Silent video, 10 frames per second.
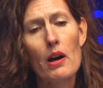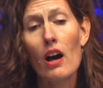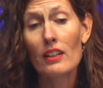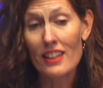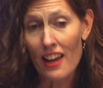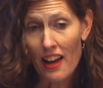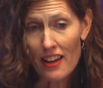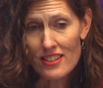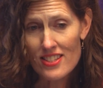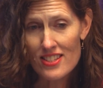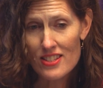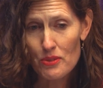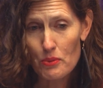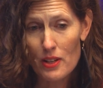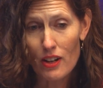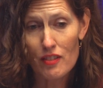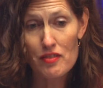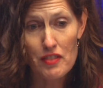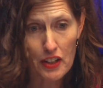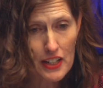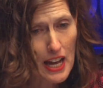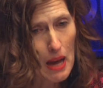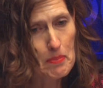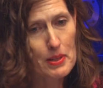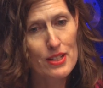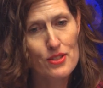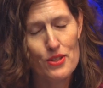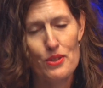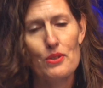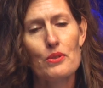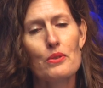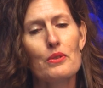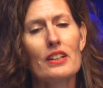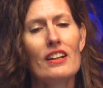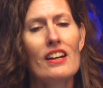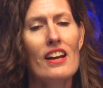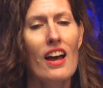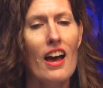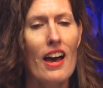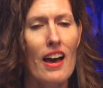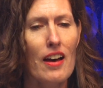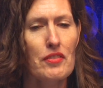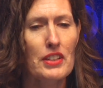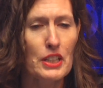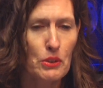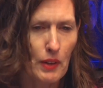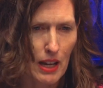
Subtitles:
podcast. We are very happy to have Neil